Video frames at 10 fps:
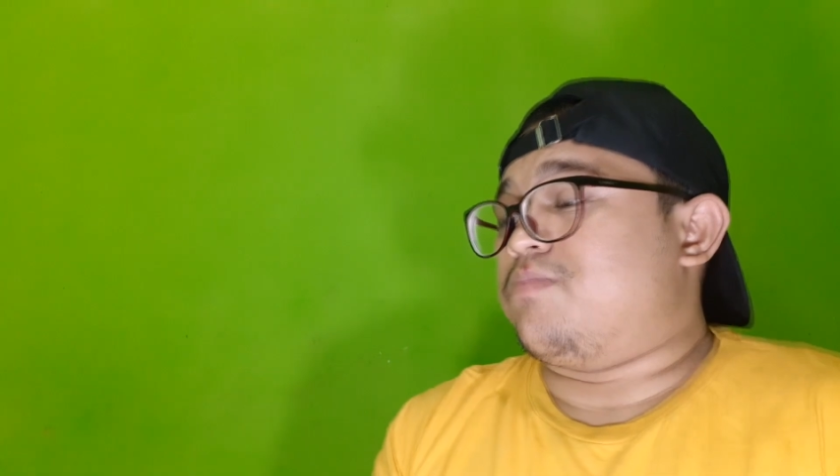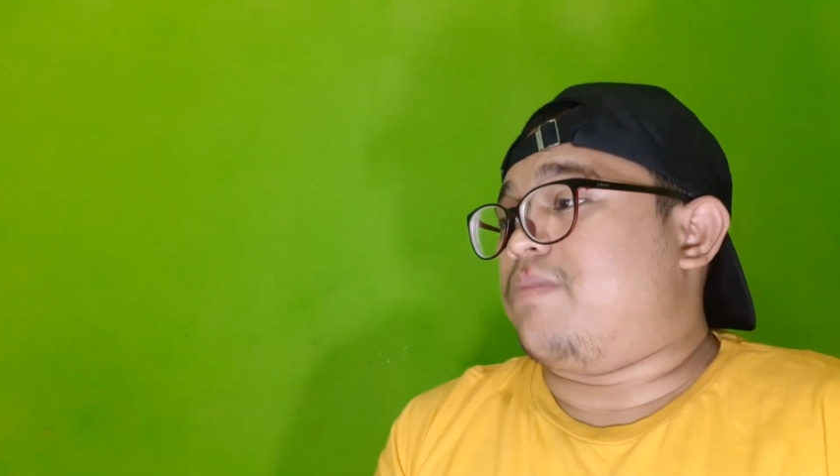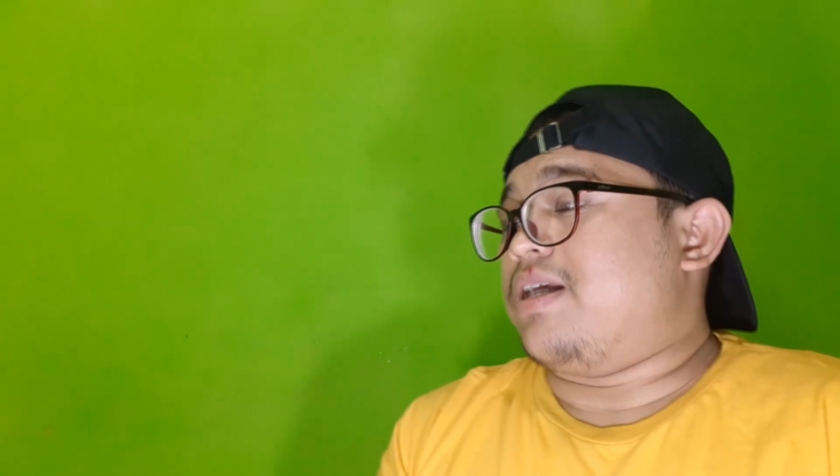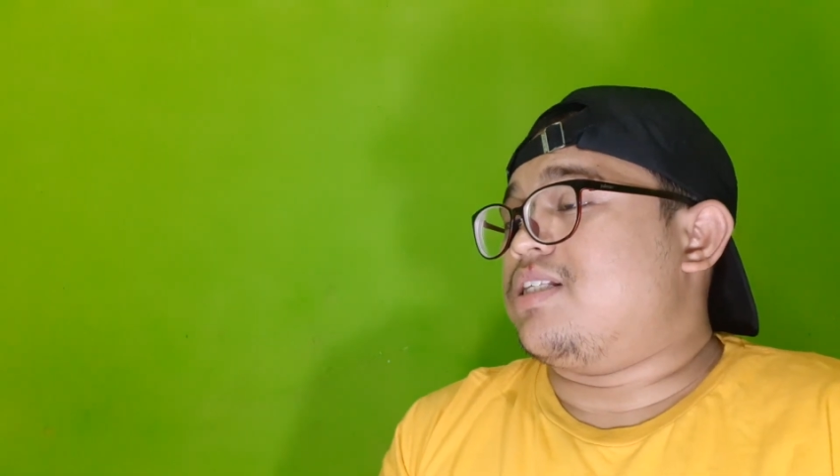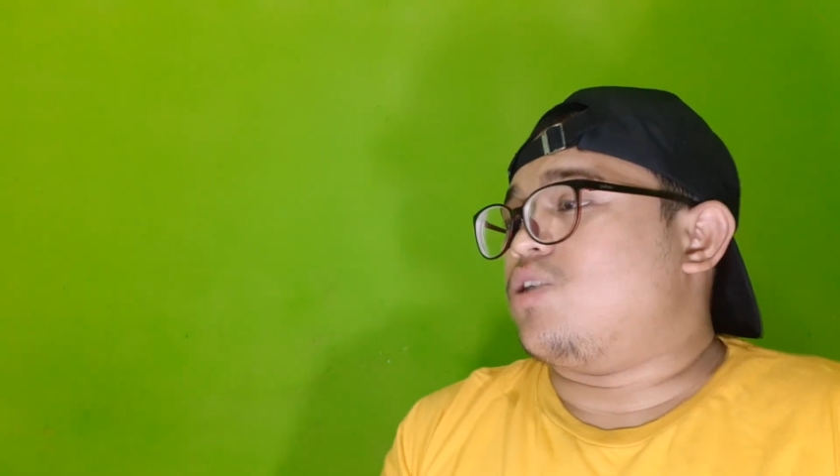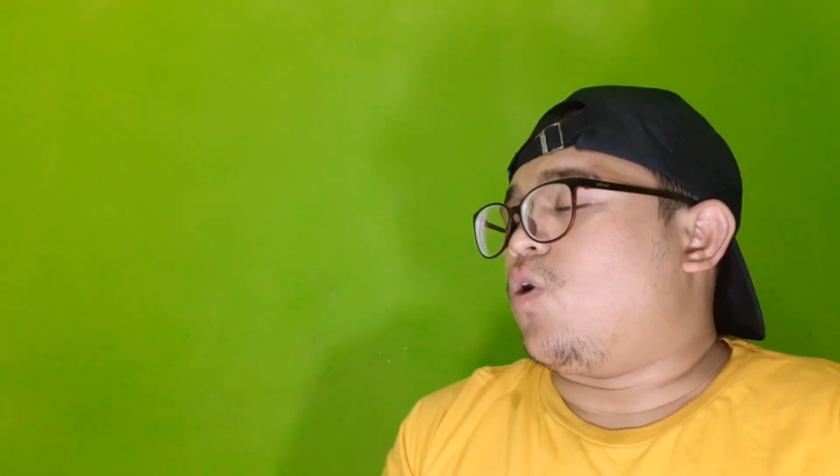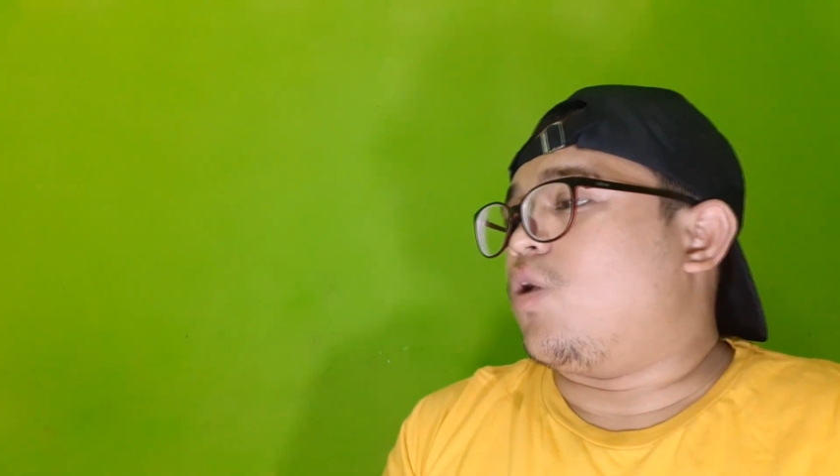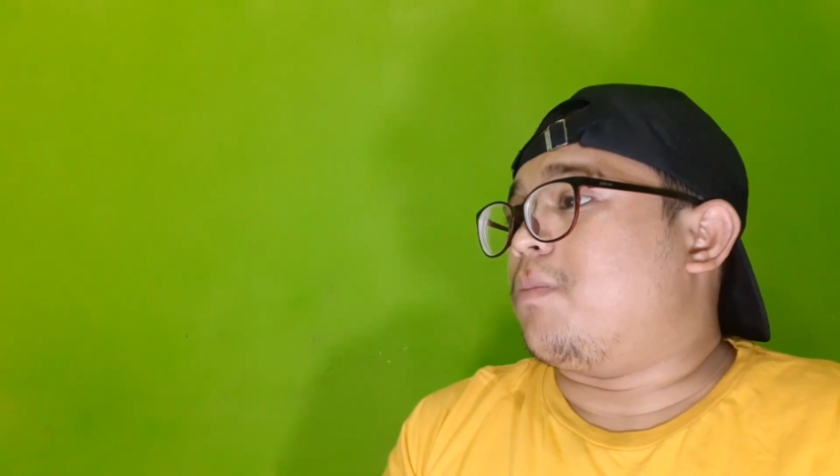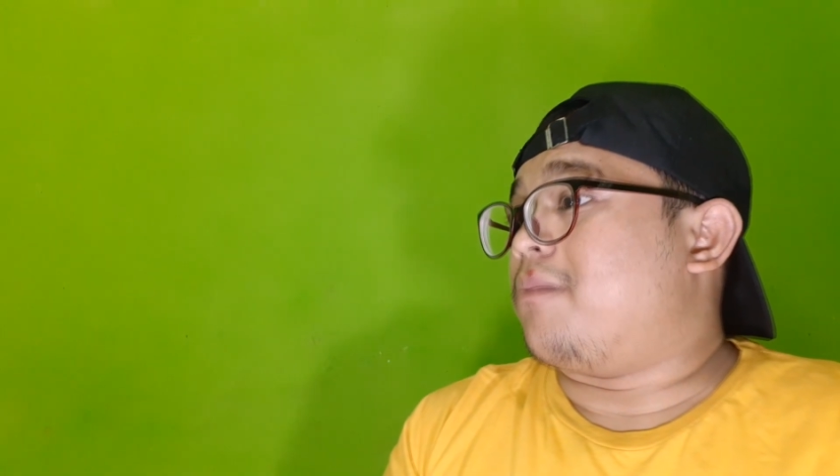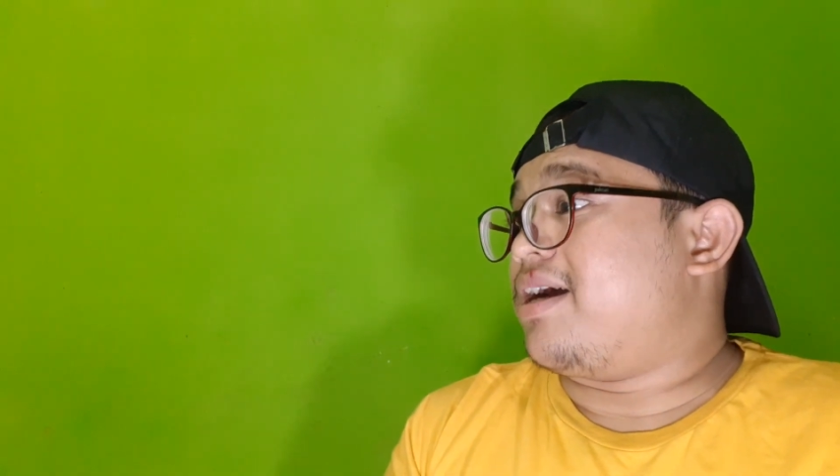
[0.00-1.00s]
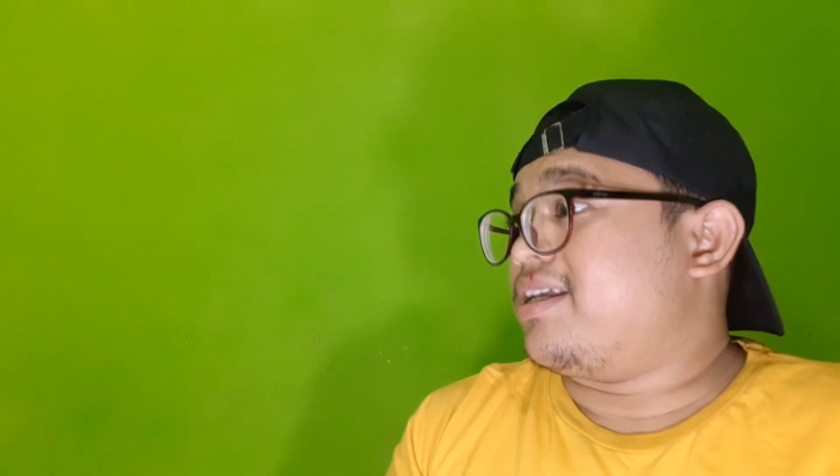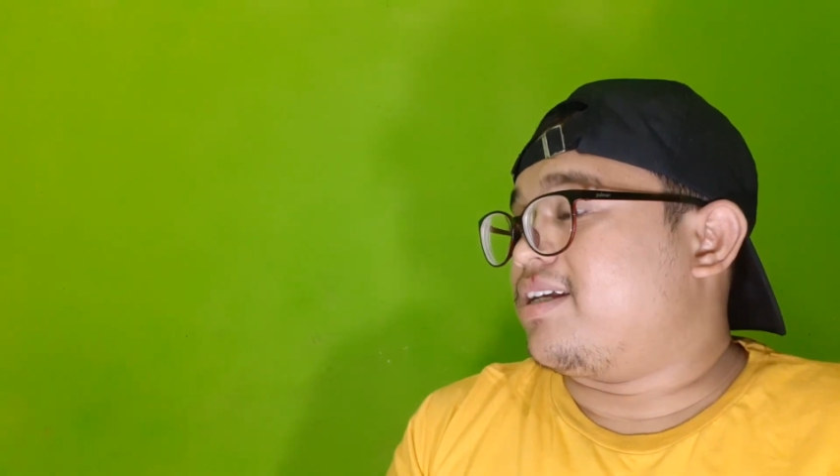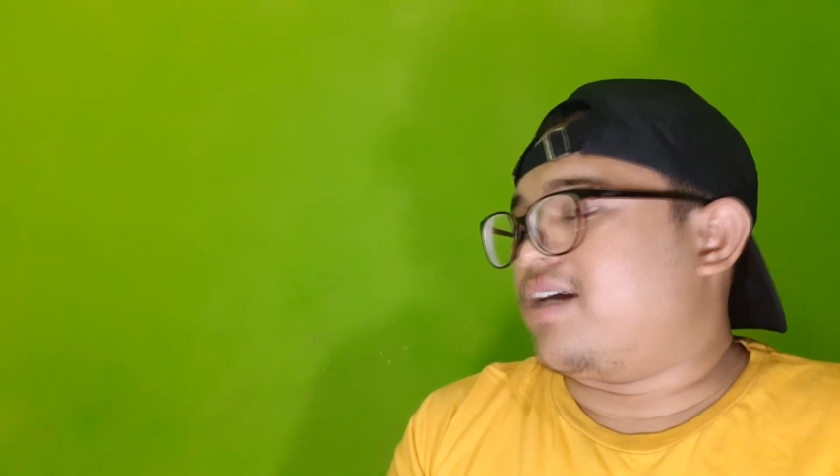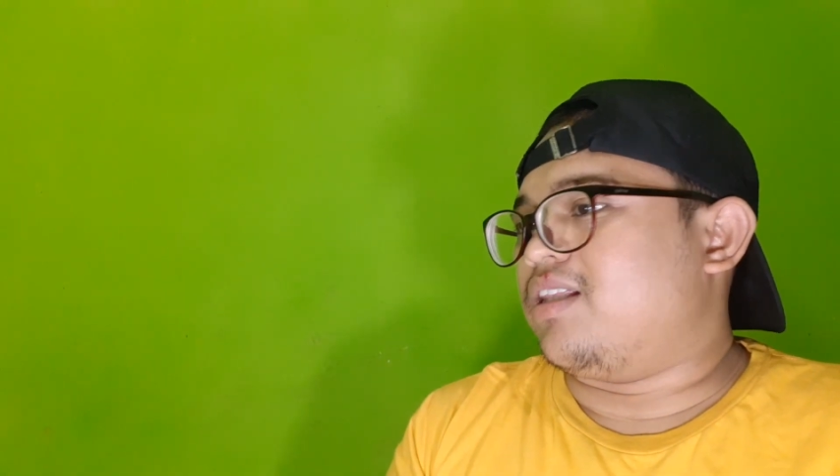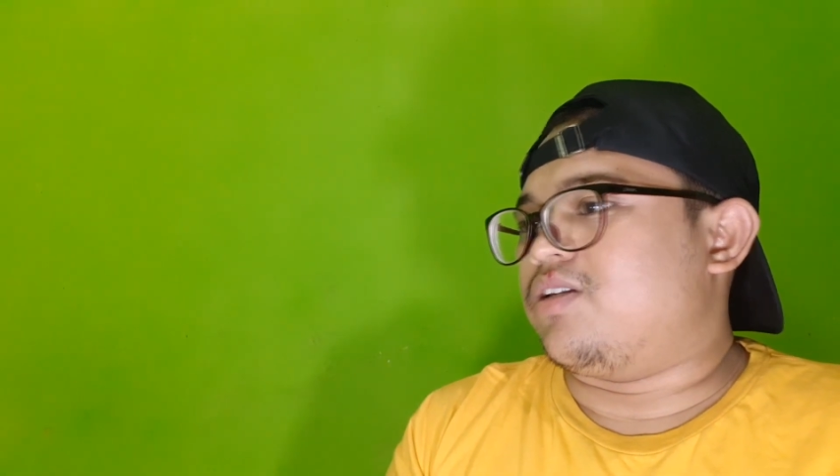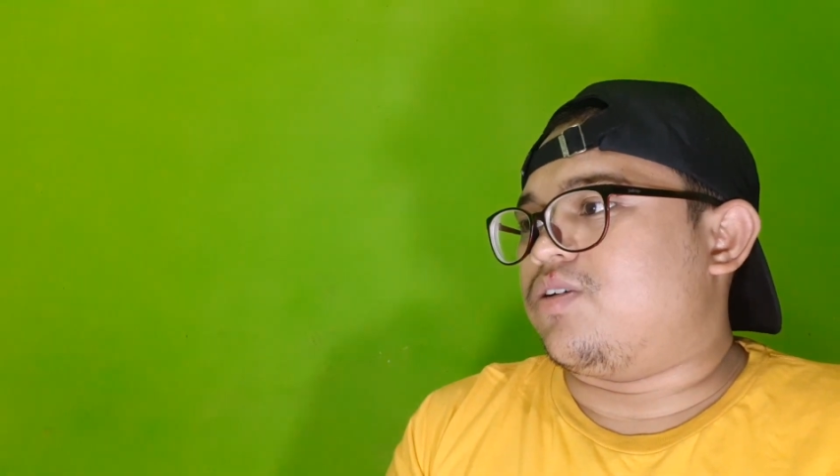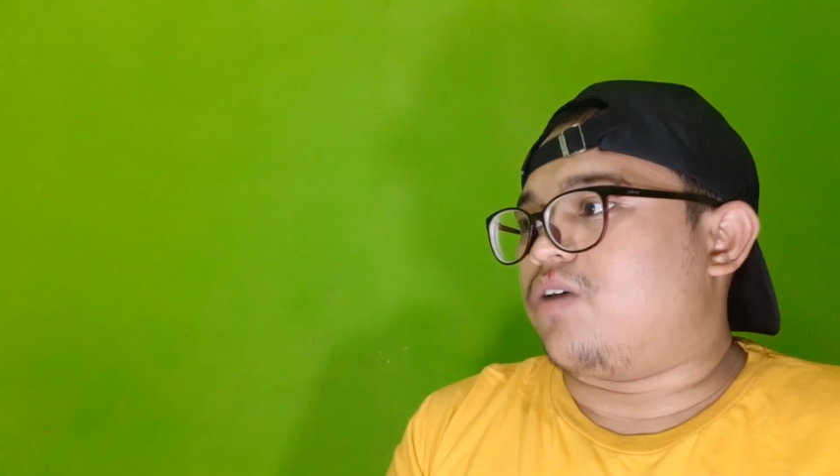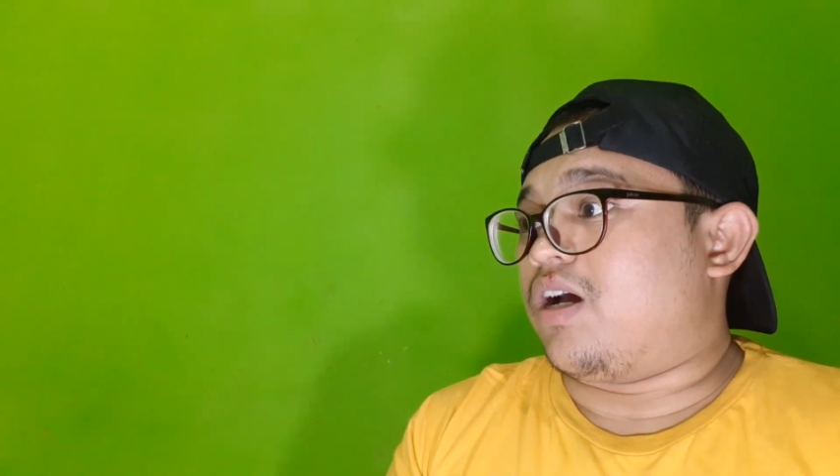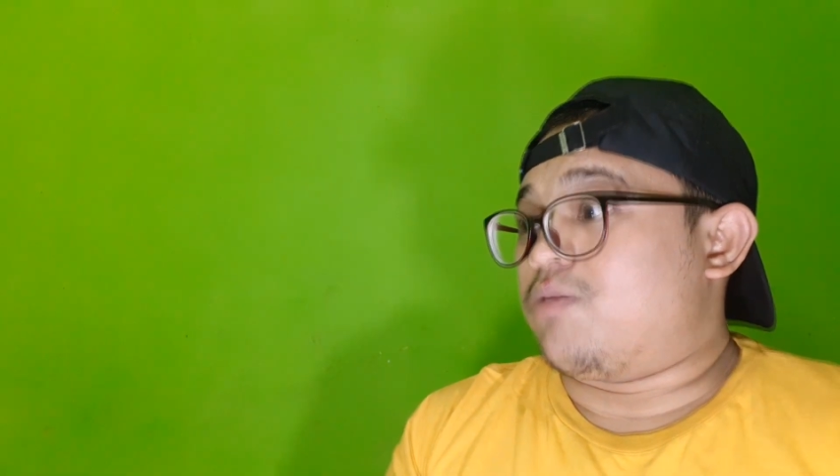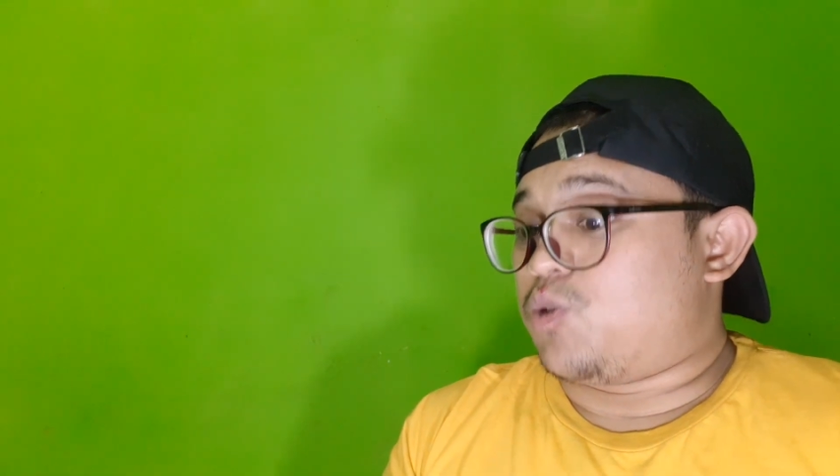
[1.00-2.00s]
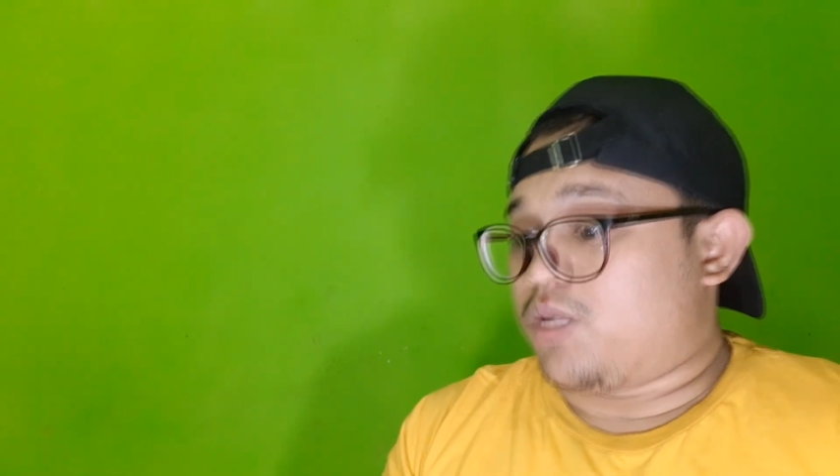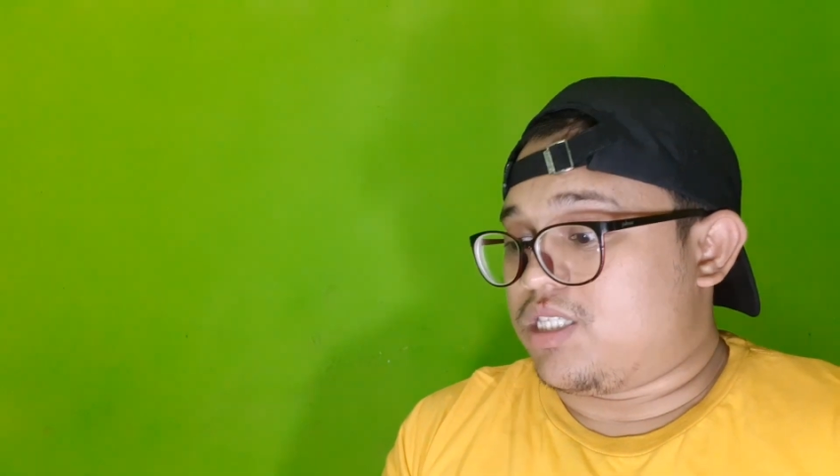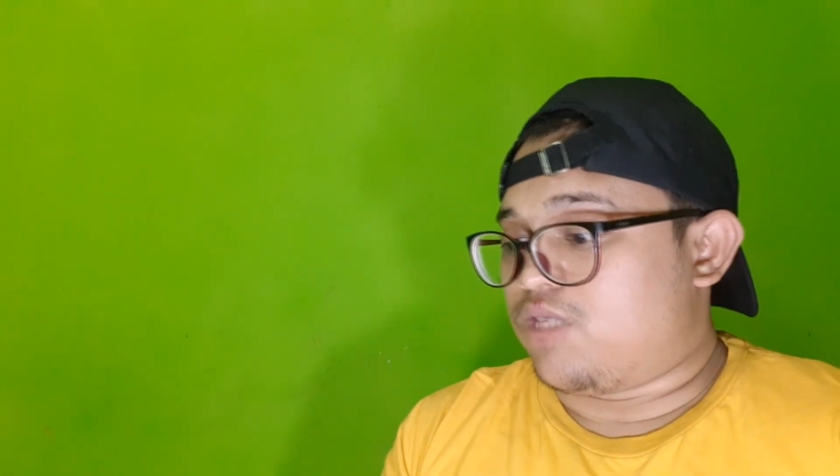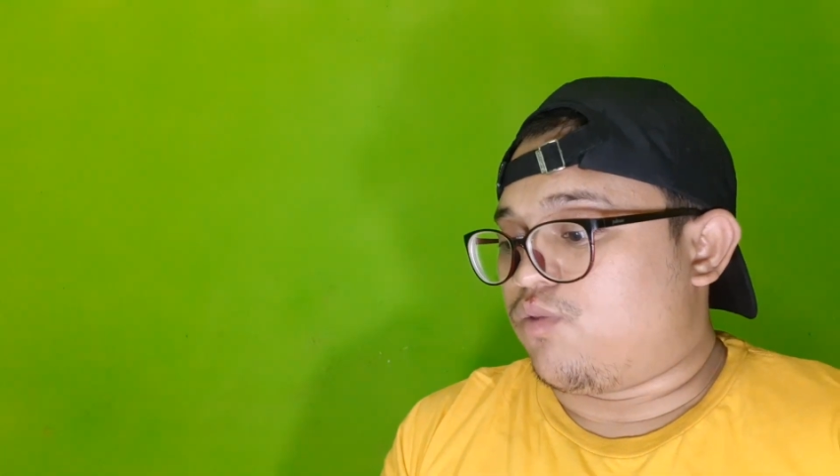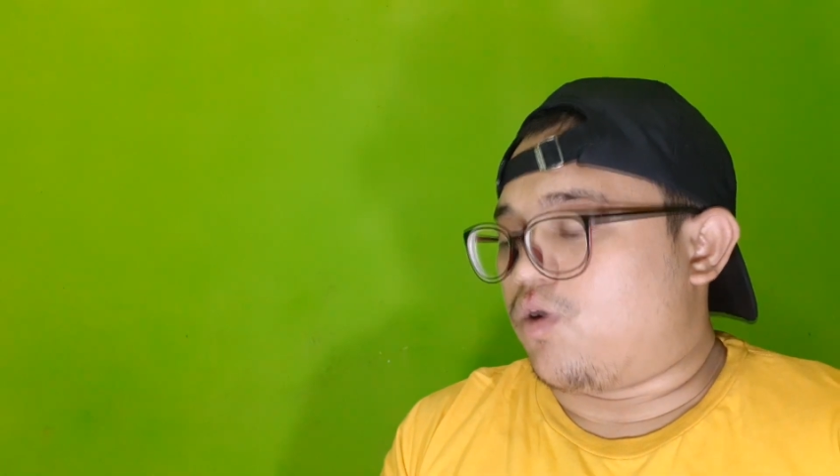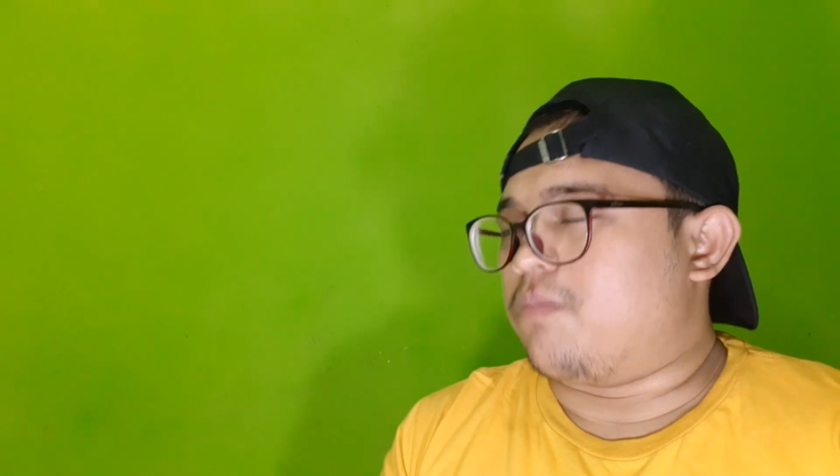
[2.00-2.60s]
based on Mayan calendar, I'm 24,